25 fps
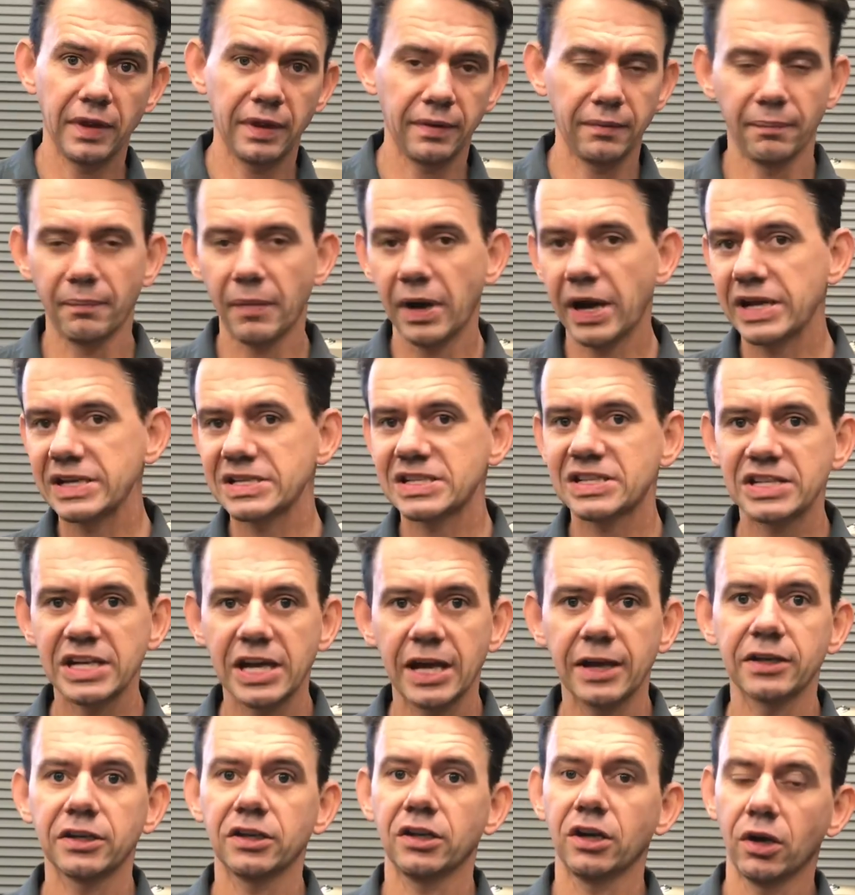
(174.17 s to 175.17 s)

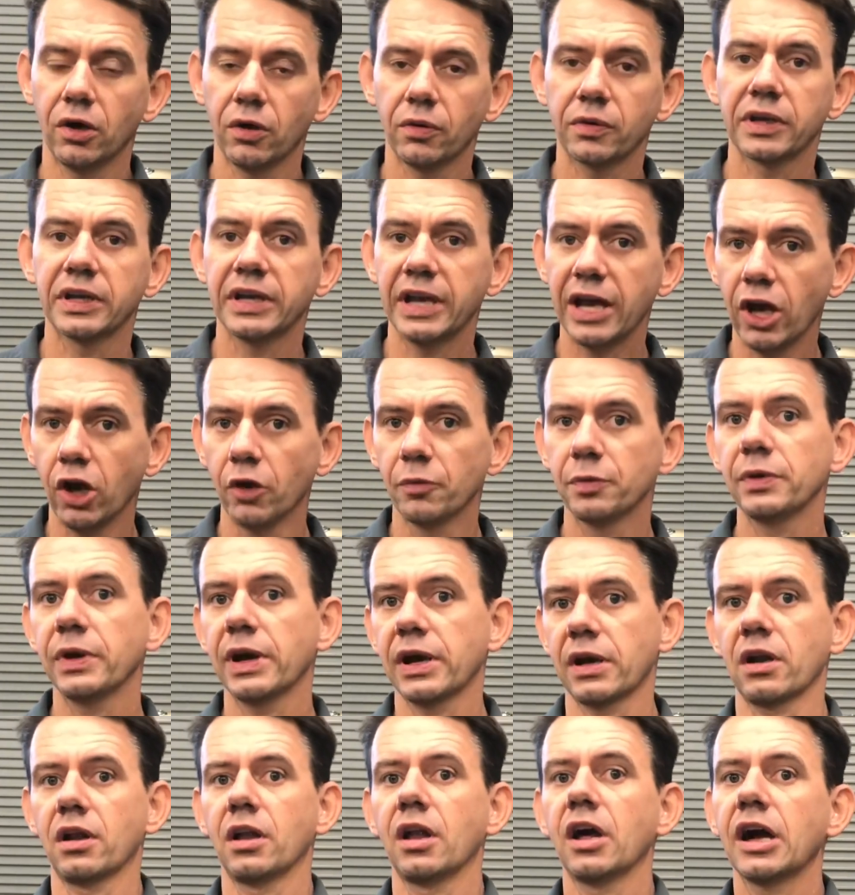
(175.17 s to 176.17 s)
mindset, can help you
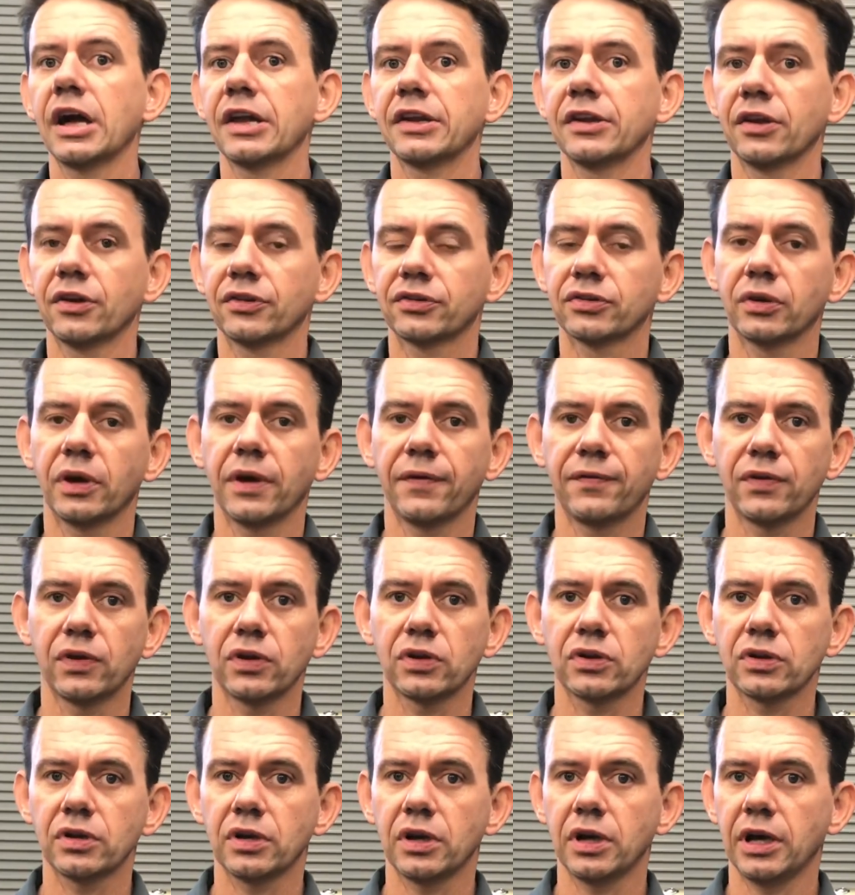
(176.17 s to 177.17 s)
out a lot. So if
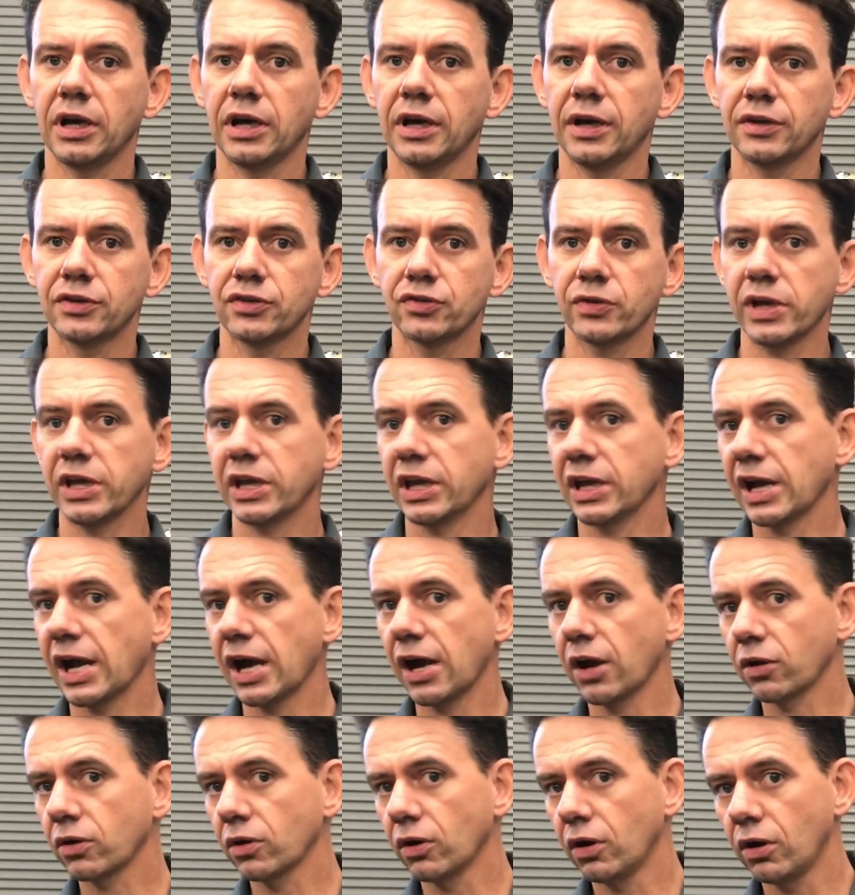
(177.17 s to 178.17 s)
you're drinking
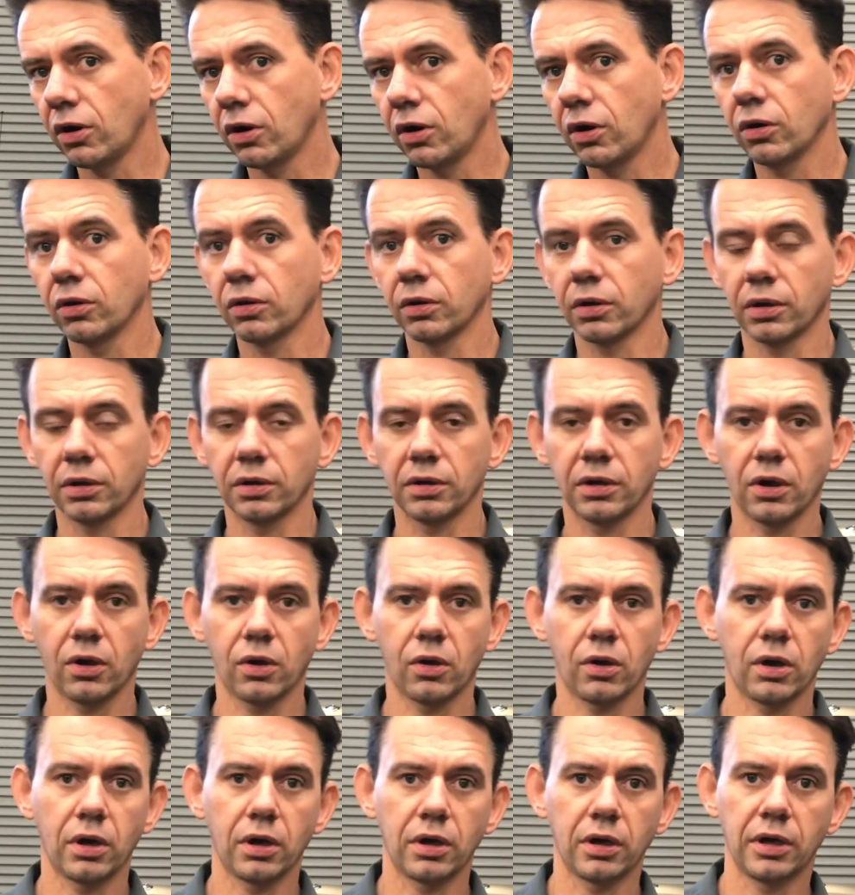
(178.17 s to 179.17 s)
alcohol
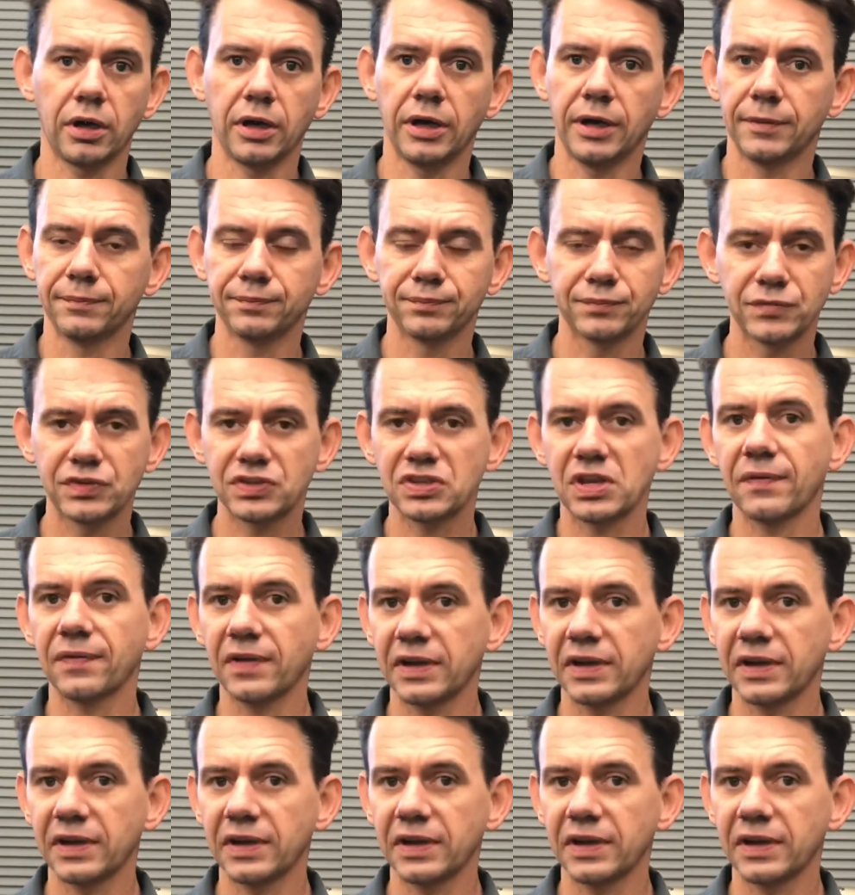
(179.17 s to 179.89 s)
or stuff